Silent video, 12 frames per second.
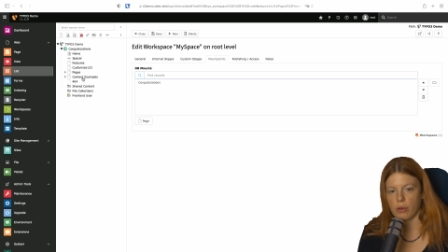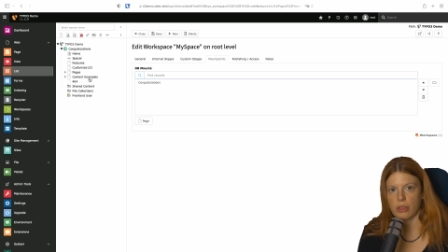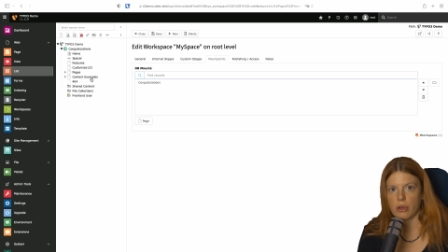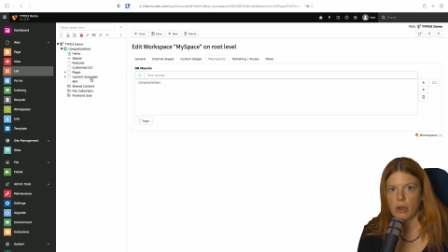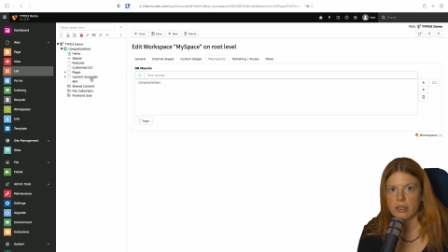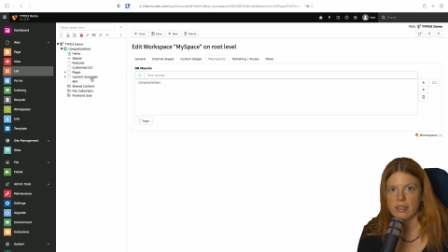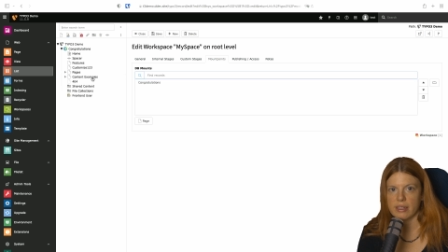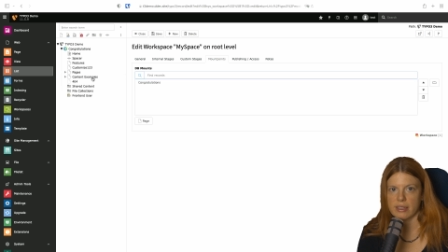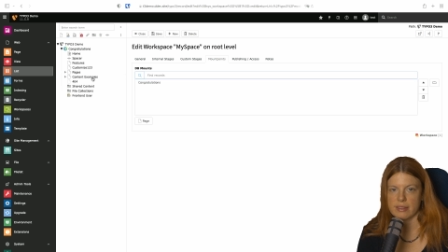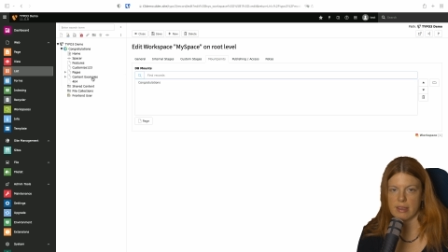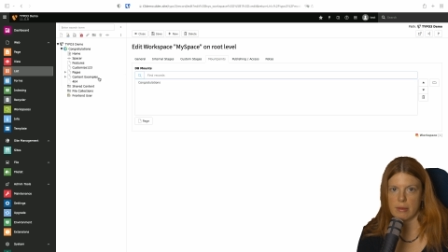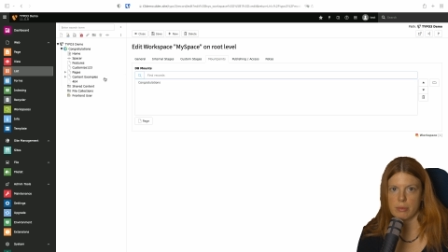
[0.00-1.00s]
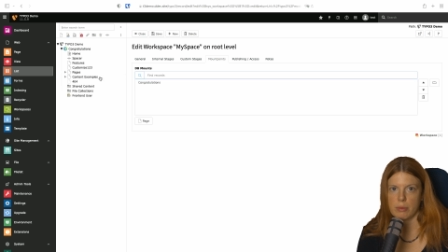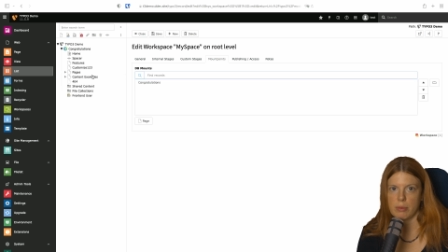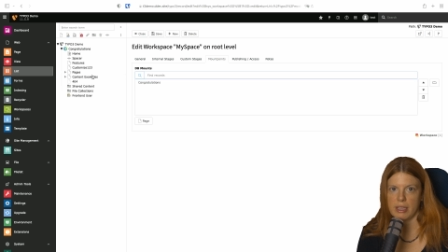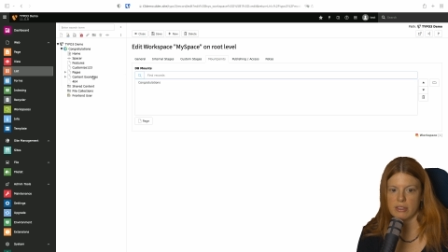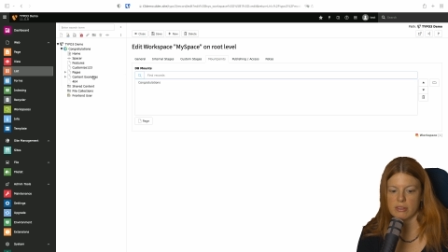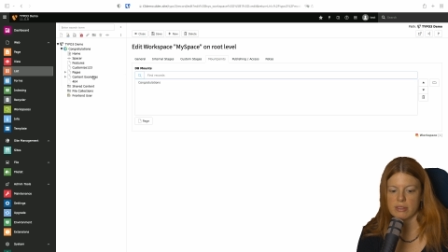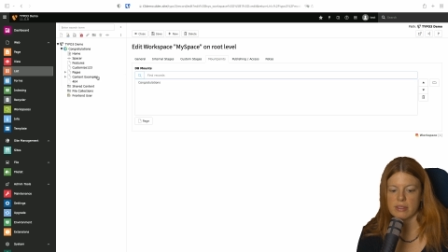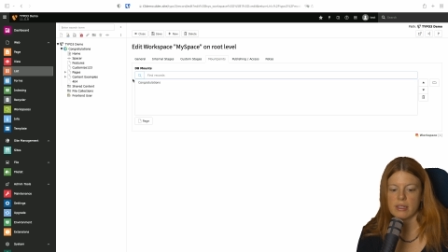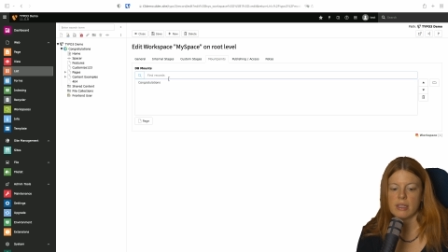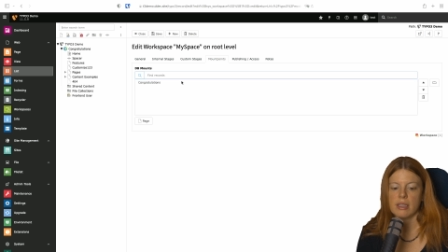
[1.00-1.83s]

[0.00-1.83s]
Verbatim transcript: the content example pages,